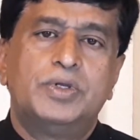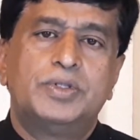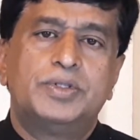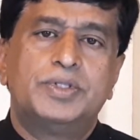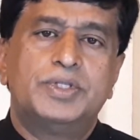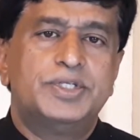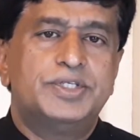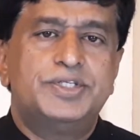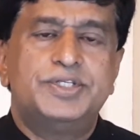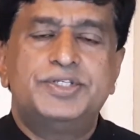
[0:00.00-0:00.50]

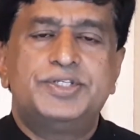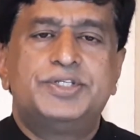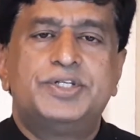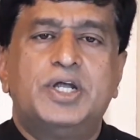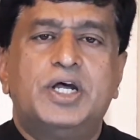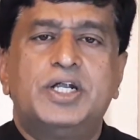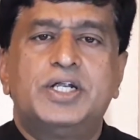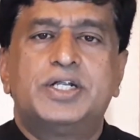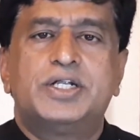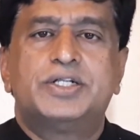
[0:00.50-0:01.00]
This is
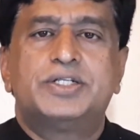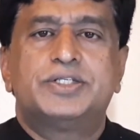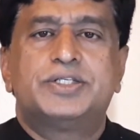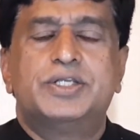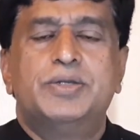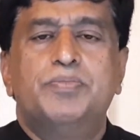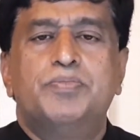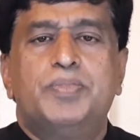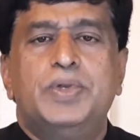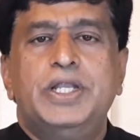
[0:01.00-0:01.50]
not
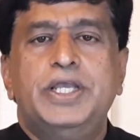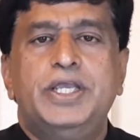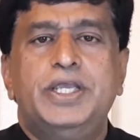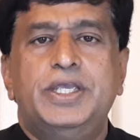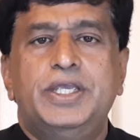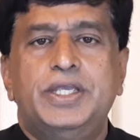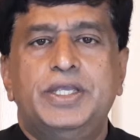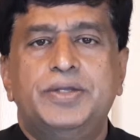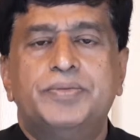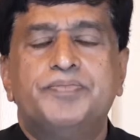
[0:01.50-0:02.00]

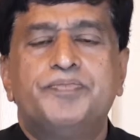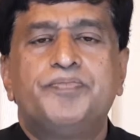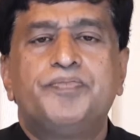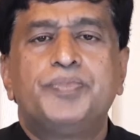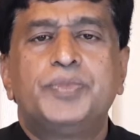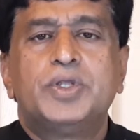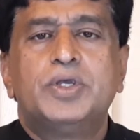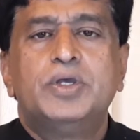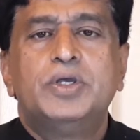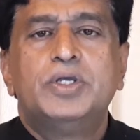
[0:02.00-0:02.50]
simply,
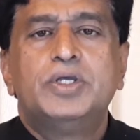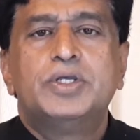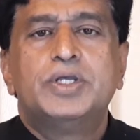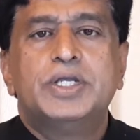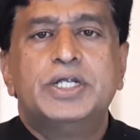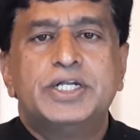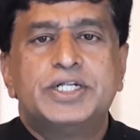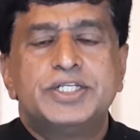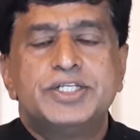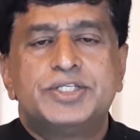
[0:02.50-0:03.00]

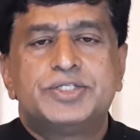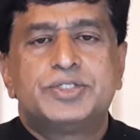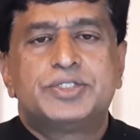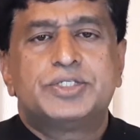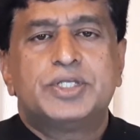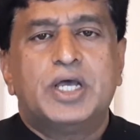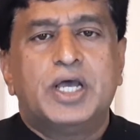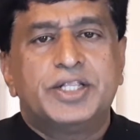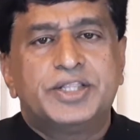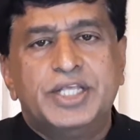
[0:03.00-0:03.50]
it
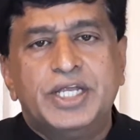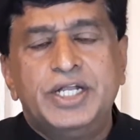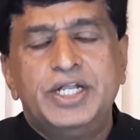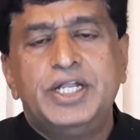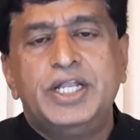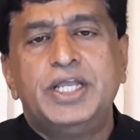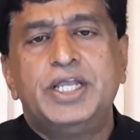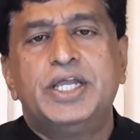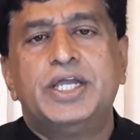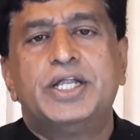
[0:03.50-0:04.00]
is
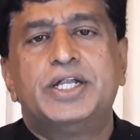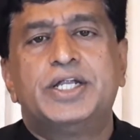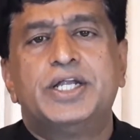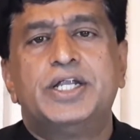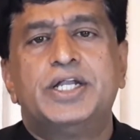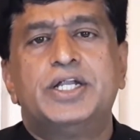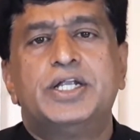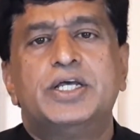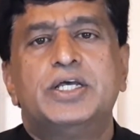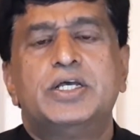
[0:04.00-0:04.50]

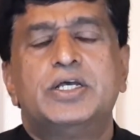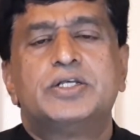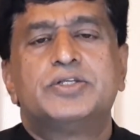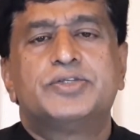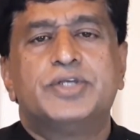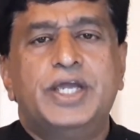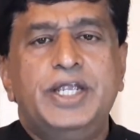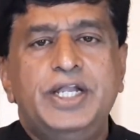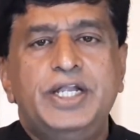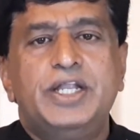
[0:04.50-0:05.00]
authenticated
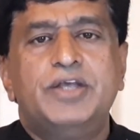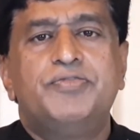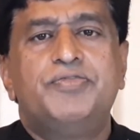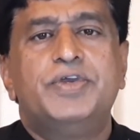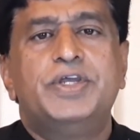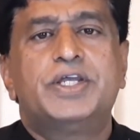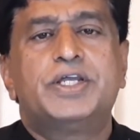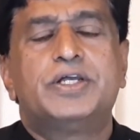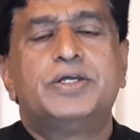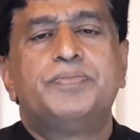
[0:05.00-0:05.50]

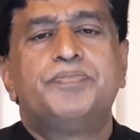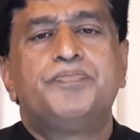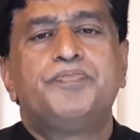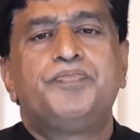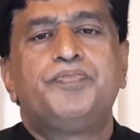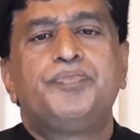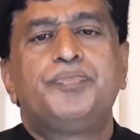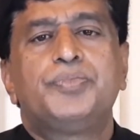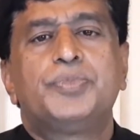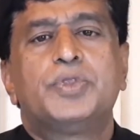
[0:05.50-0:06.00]
scientific
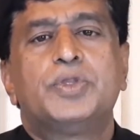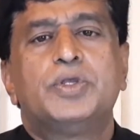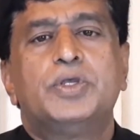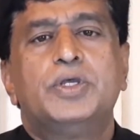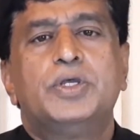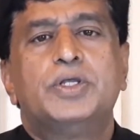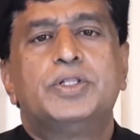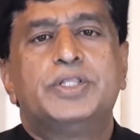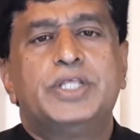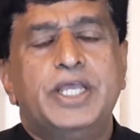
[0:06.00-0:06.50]

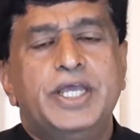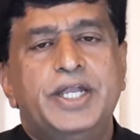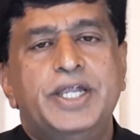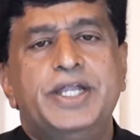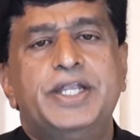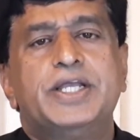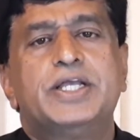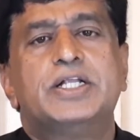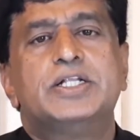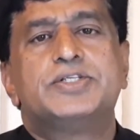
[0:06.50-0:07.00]

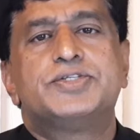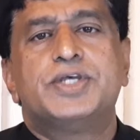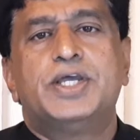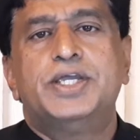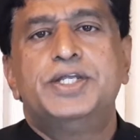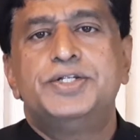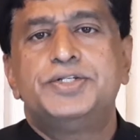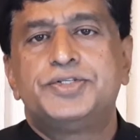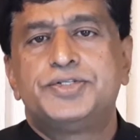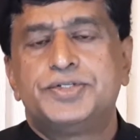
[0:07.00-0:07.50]
theoretical
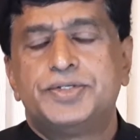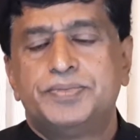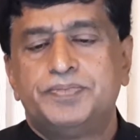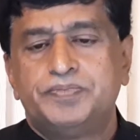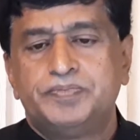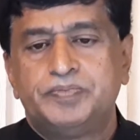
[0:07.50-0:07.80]
science.